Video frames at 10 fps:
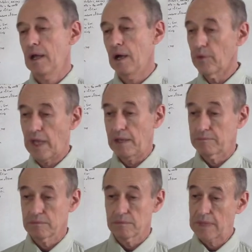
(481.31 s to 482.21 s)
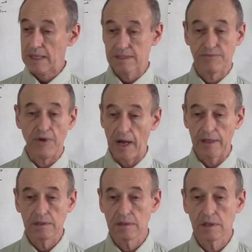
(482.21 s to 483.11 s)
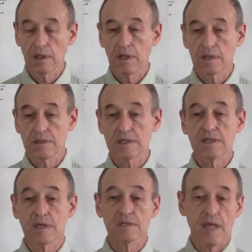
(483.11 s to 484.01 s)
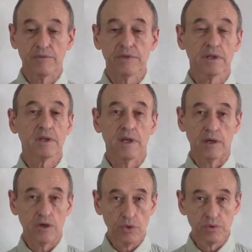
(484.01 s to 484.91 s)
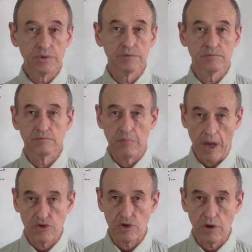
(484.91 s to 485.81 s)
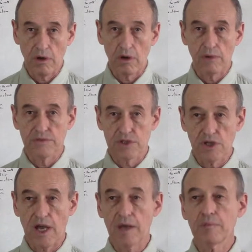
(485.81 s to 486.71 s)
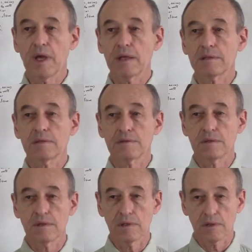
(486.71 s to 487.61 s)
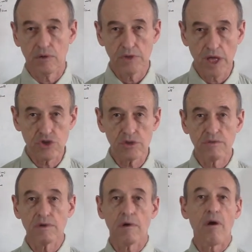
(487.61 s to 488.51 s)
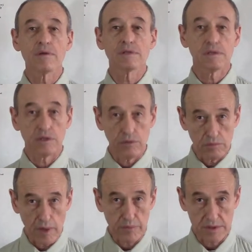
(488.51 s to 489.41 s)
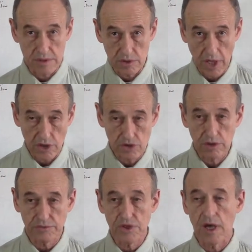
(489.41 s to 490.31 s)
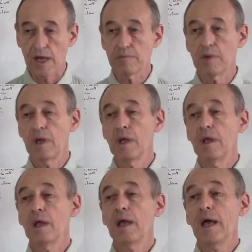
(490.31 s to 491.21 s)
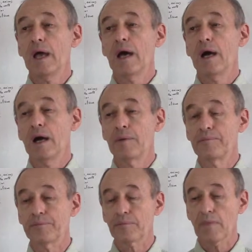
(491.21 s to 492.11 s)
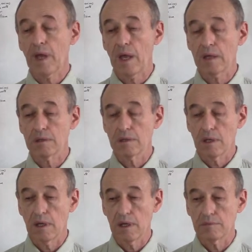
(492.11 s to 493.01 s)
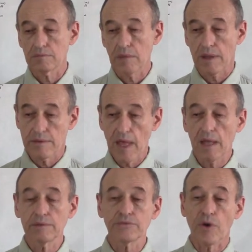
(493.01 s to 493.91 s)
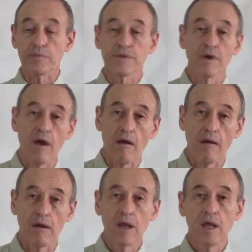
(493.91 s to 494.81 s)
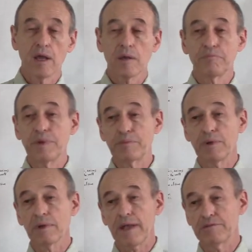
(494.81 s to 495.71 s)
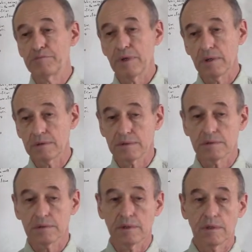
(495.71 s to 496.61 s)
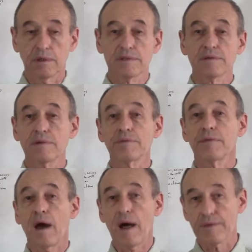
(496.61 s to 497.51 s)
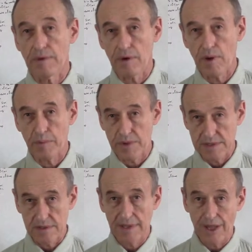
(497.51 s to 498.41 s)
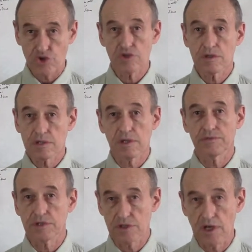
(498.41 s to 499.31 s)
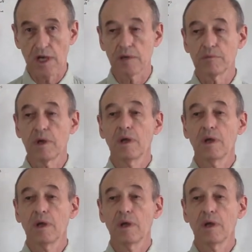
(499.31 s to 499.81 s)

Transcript: Okay, that's fine. This is definitely a good measure of the time, and the rotation of the Earth is a good representation of time. And then from there people have built certain other representations of the time,